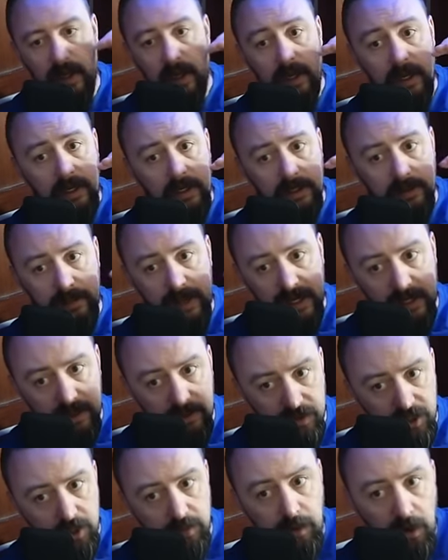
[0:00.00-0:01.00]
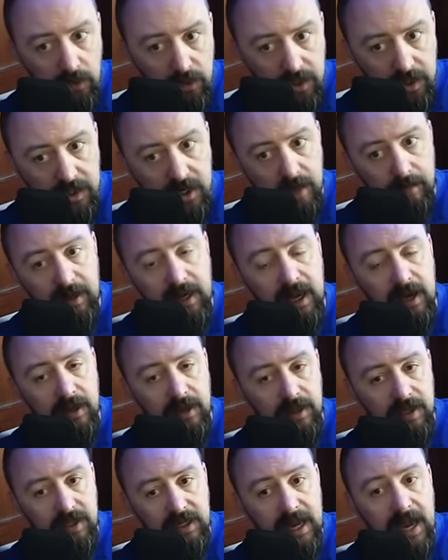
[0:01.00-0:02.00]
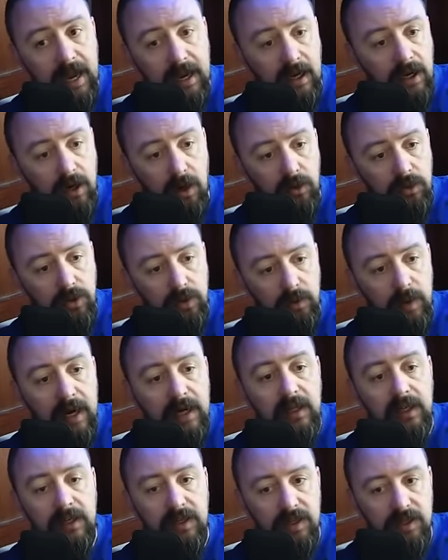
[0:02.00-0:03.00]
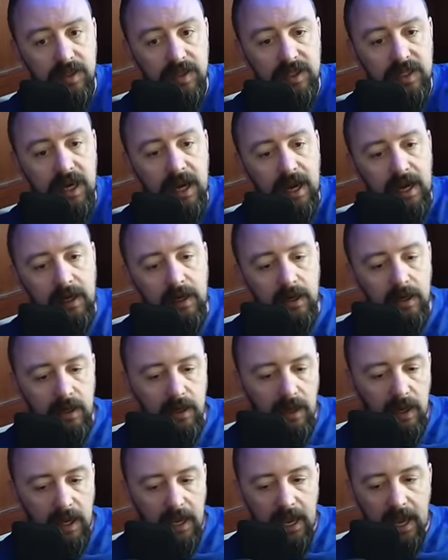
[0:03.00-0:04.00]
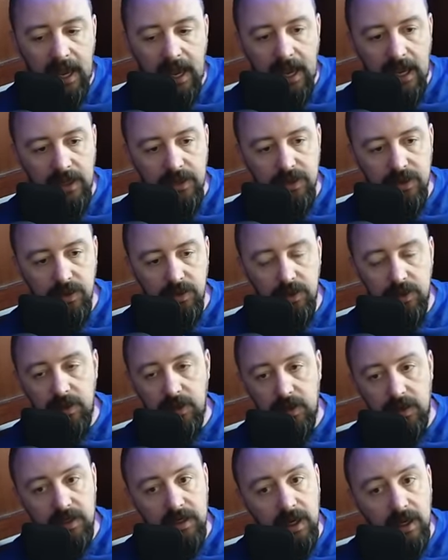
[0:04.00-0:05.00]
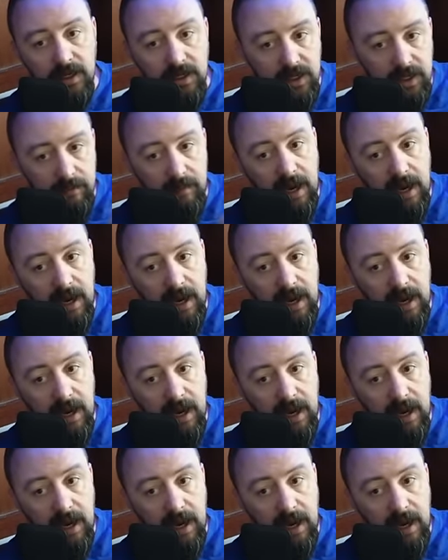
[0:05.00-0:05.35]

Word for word: to make the smoke that's coming out of the stack go directly to the side. And so the, the tugs, in my